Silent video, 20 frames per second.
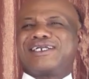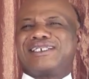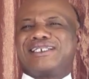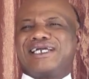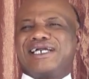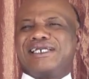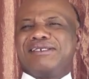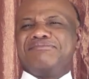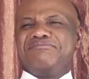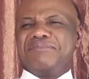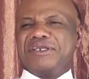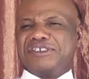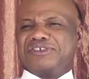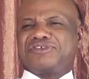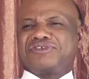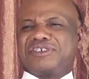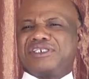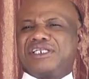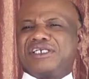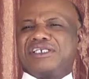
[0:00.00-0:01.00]
can I
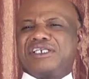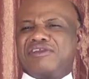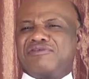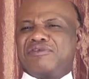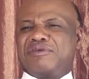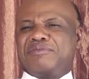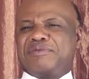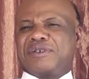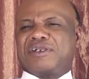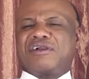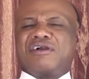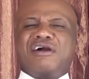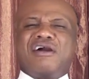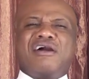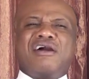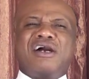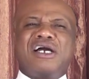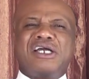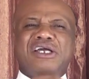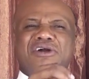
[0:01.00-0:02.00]
mention I gave up a
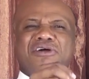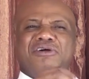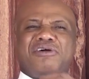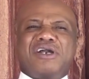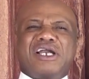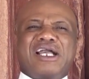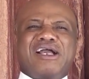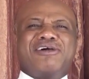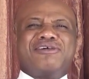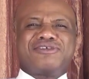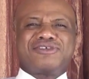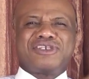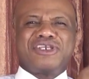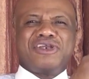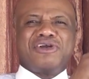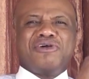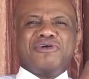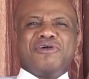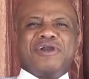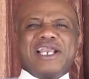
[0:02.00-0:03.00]
car or house
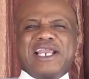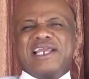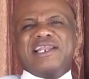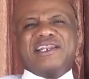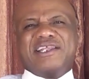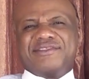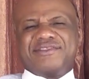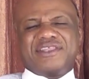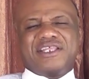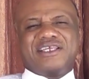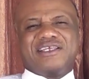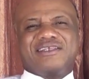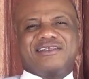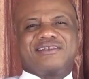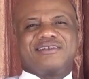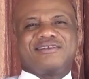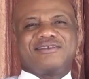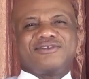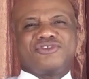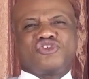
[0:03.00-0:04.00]
or anything
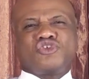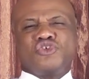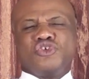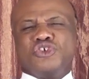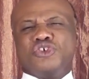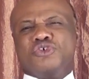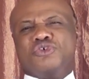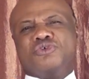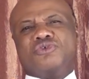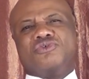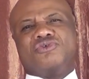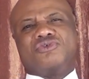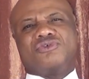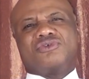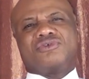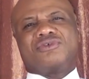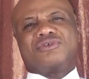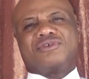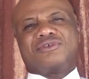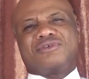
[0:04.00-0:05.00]
to you?
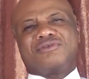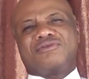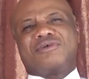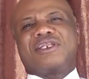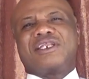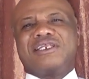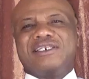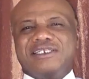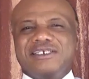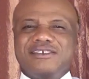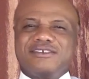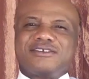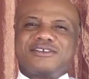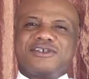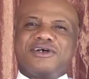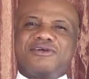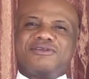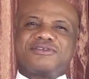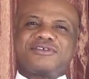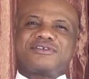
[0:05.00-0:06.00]
What an
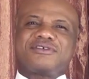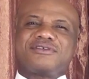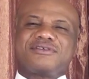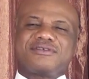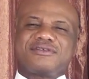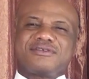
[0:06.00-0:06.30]
insult.